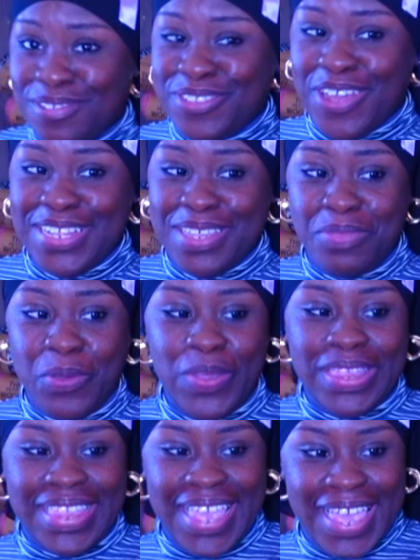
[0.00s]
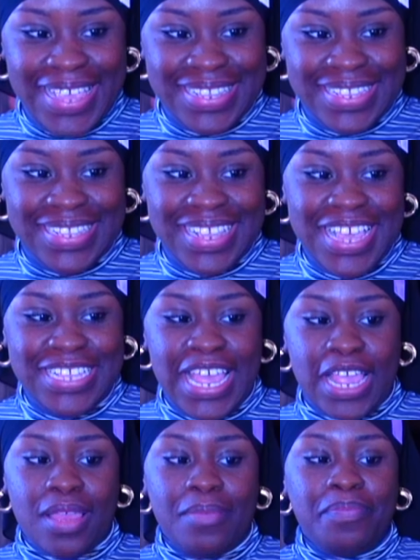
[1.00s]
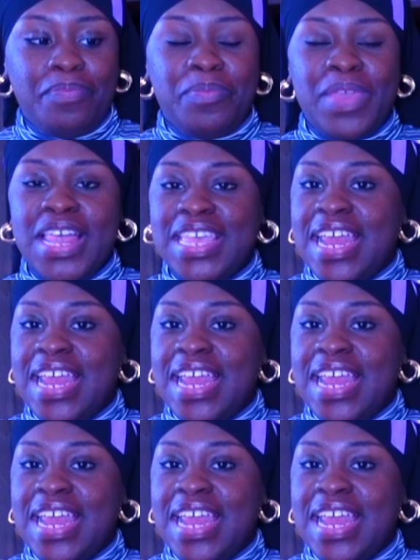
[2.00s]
started something with this. It's like barely